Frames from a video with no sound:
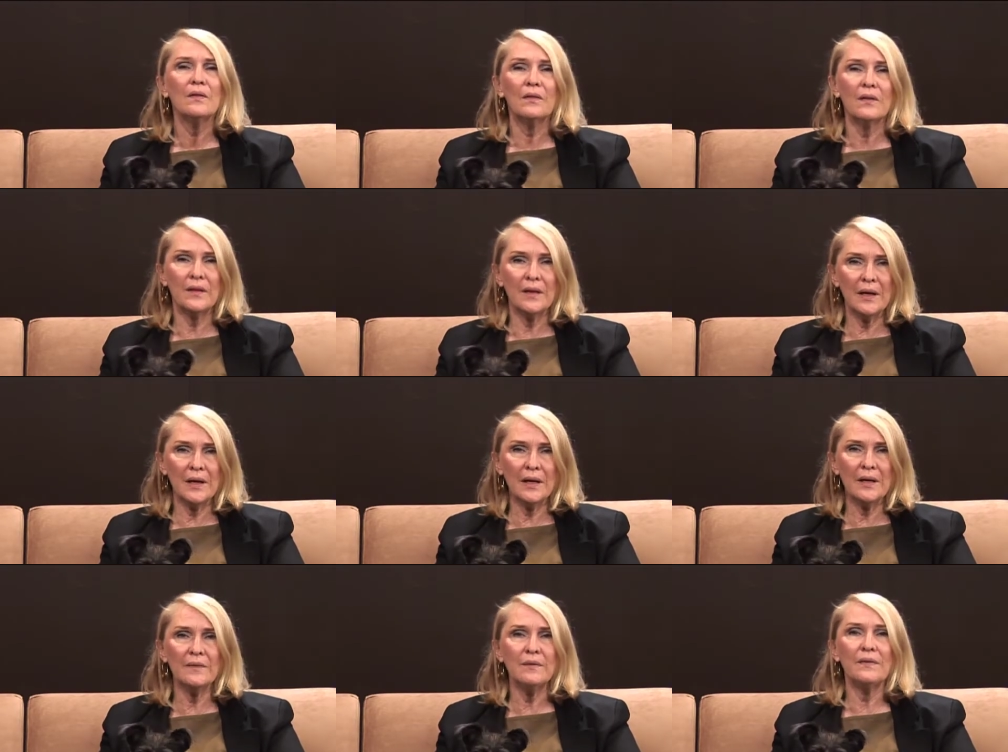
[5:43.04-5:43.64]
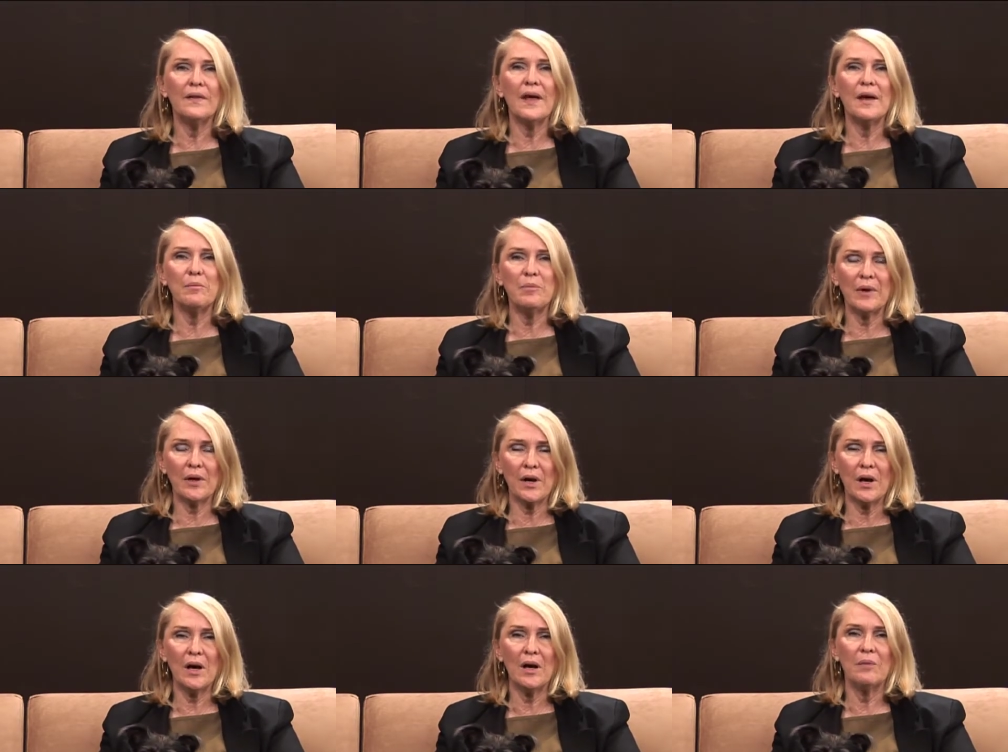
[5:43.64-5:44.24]
then they
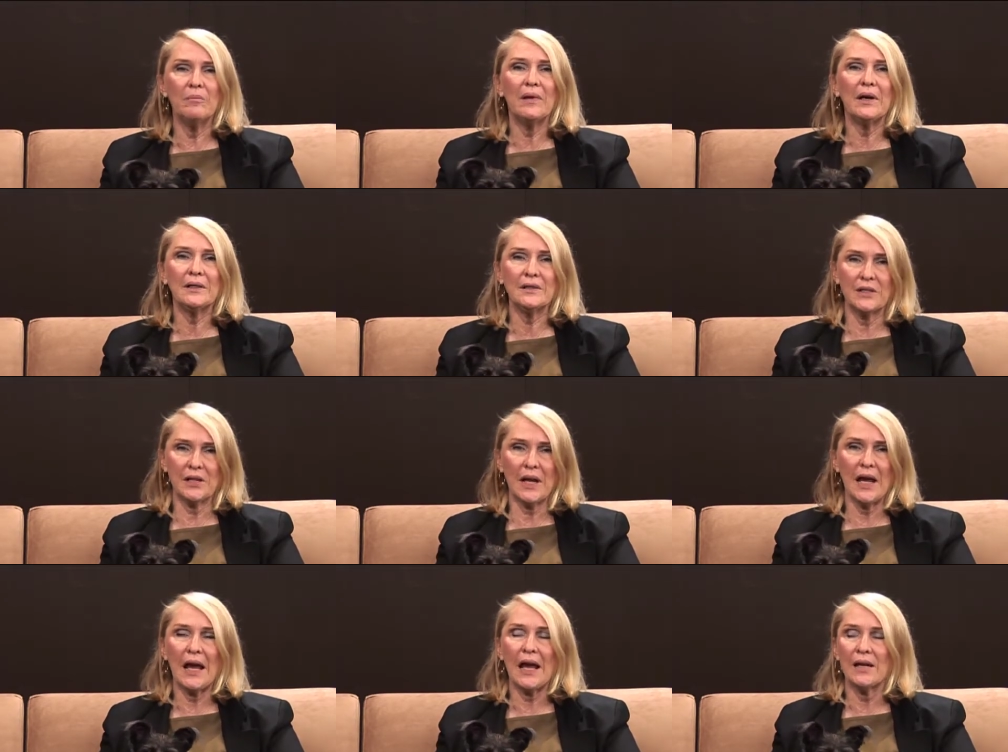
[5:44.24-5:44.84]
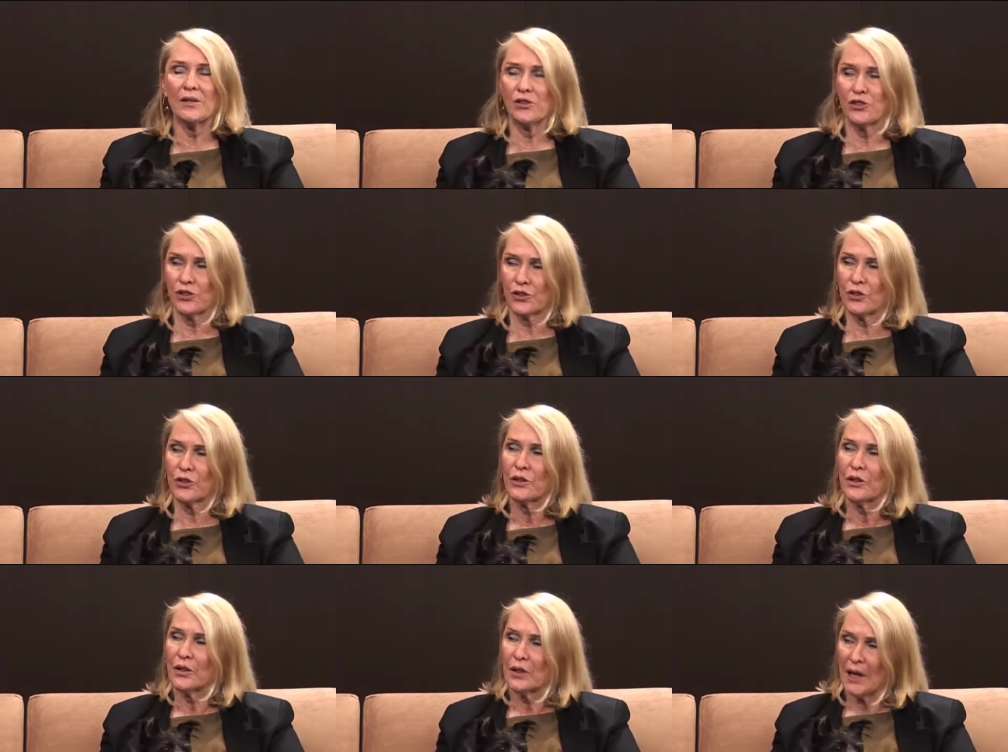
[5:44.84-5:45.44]
become
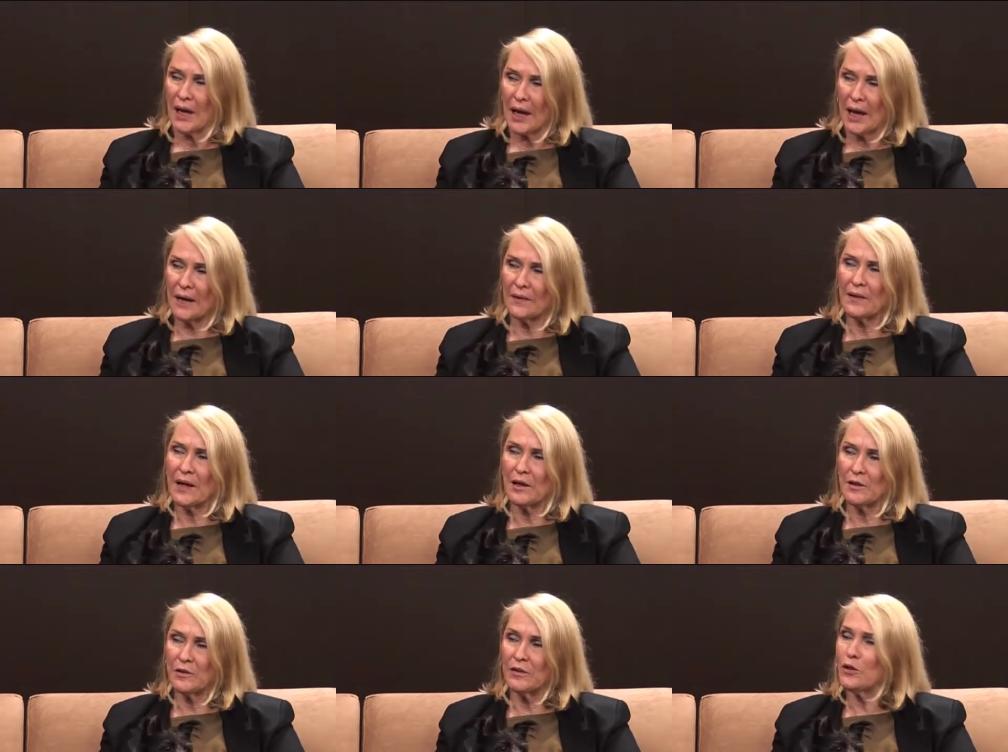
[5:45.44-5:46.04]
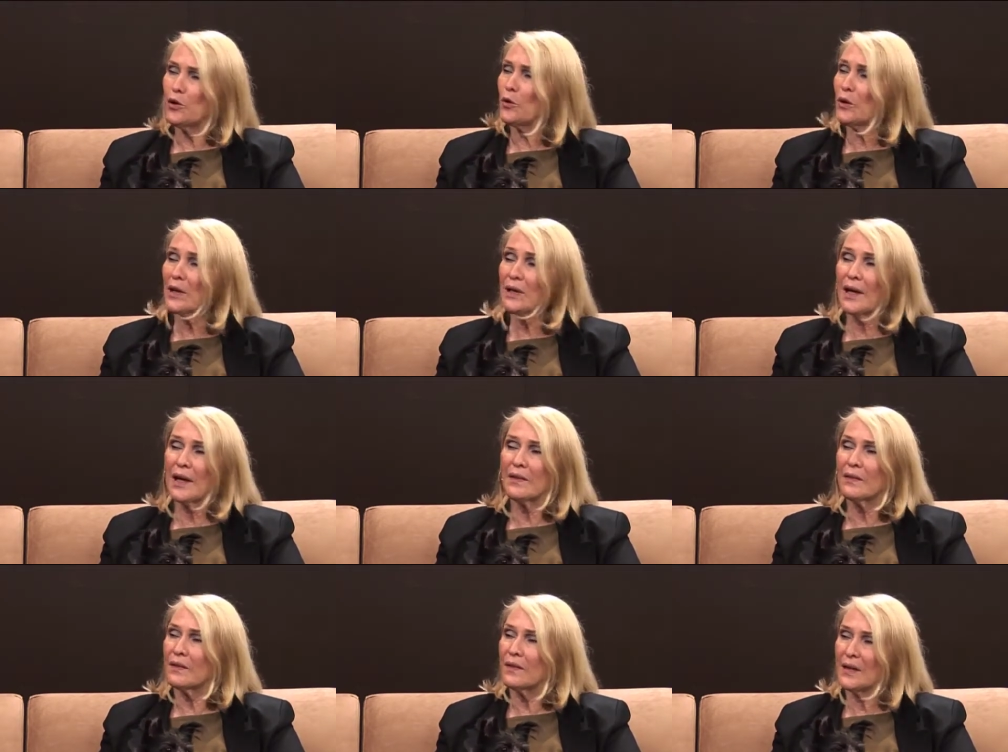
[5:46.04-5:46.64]
attached and they you can
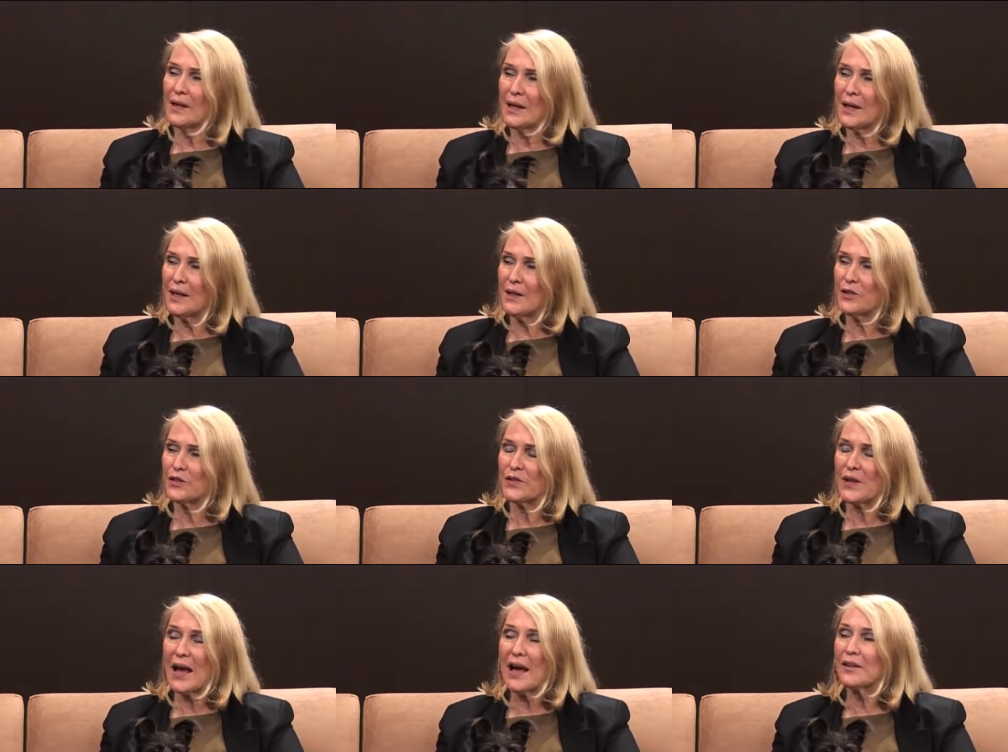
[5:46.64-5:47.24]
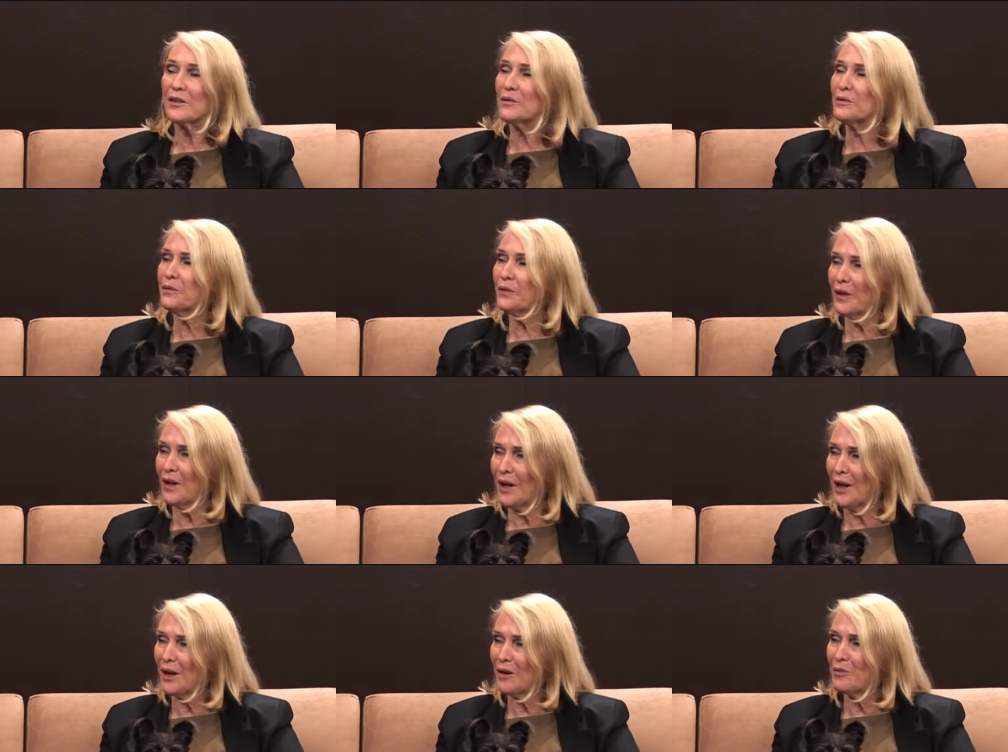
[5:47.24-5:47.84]
get things out of
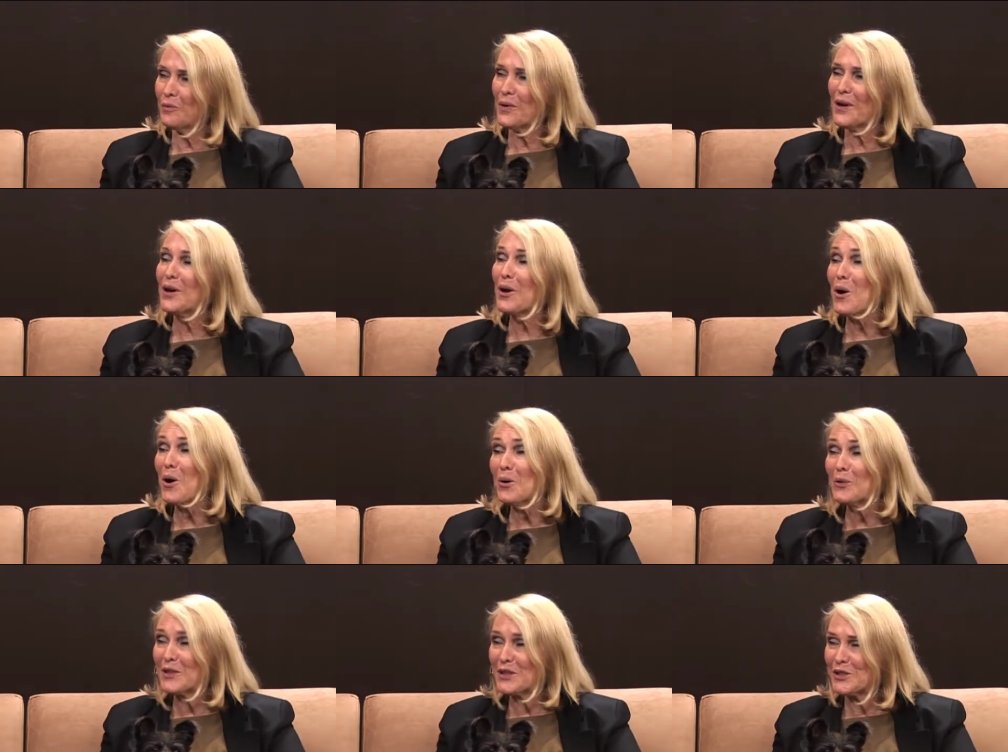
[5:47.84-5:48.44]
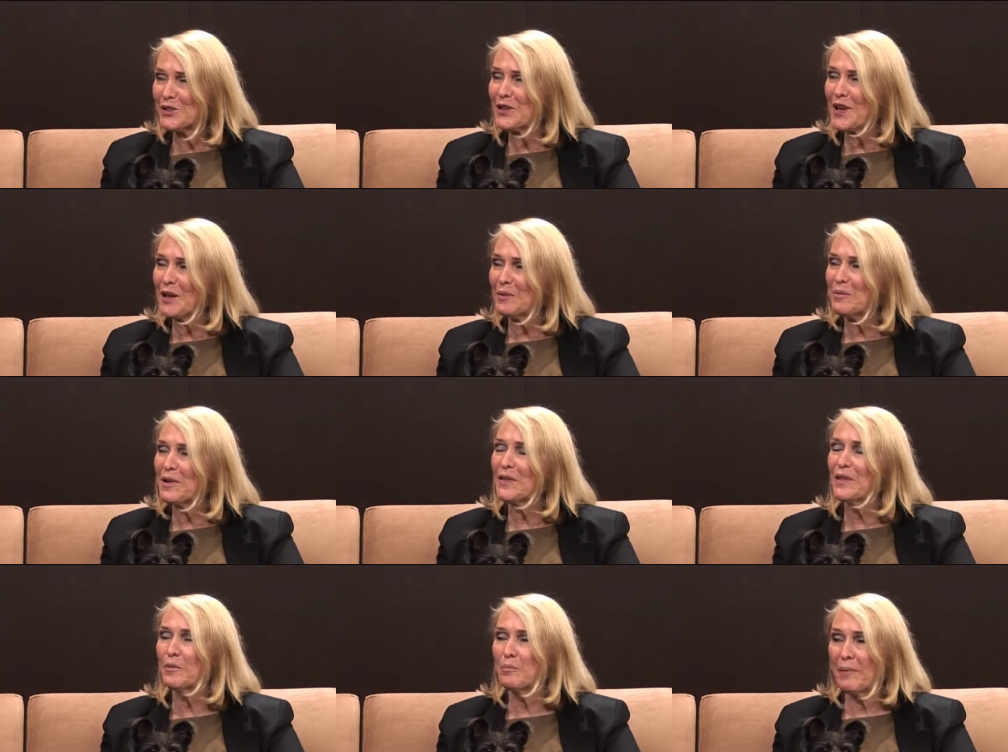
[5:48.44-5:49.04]
love. We call this
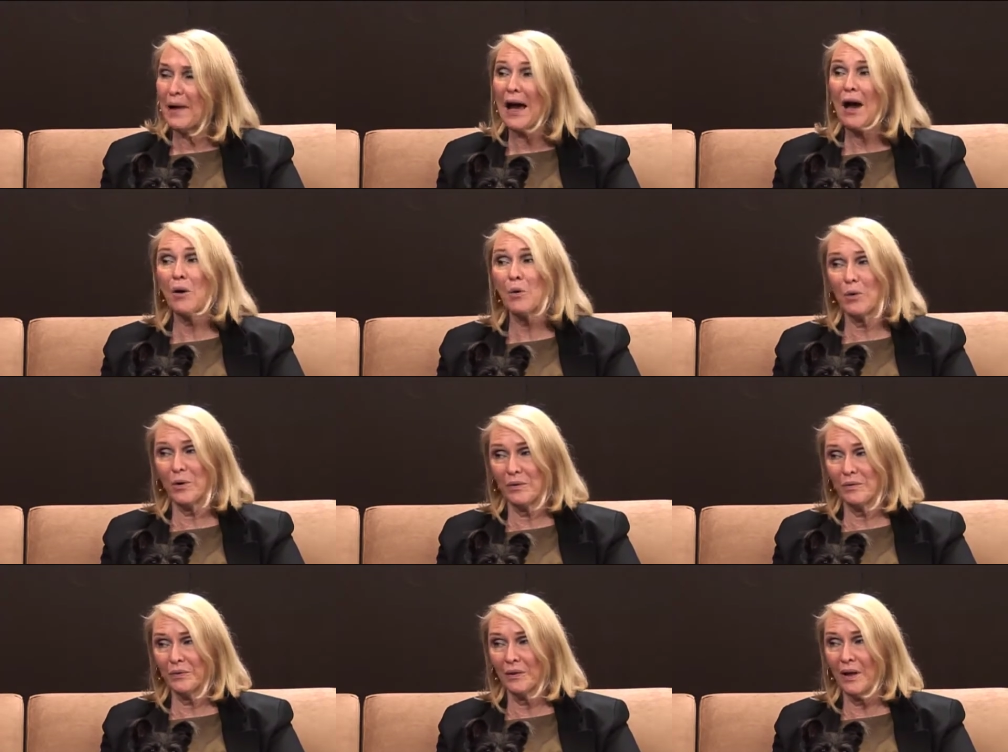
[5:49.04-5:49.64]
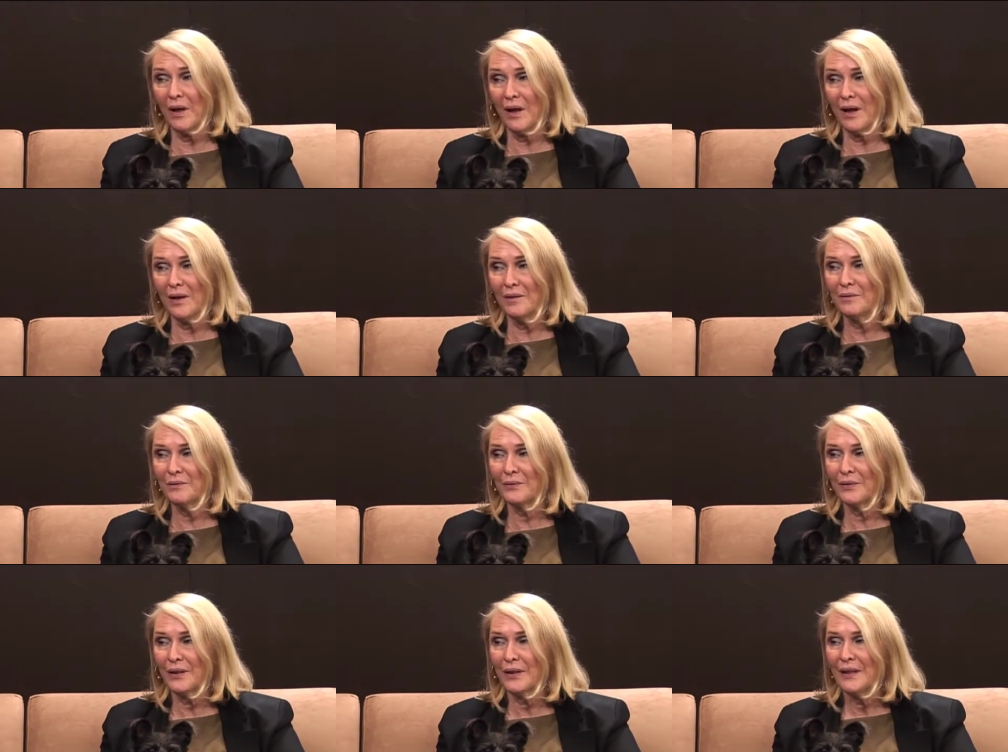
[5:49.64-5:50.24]
segment the power of
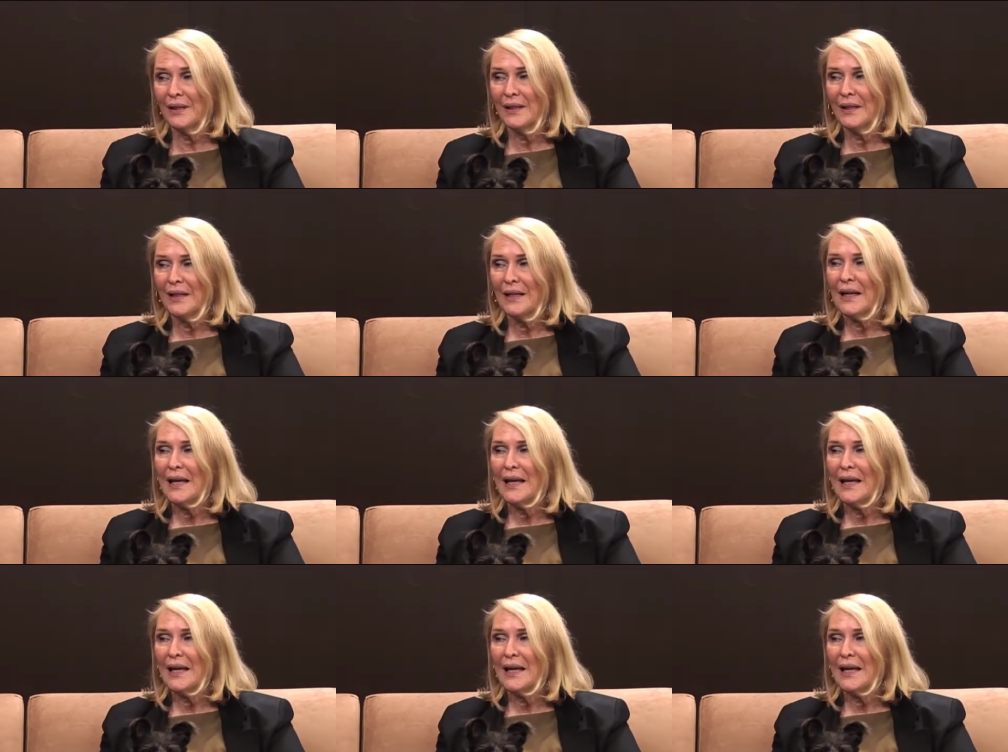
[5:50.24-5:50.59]
love. Yeah.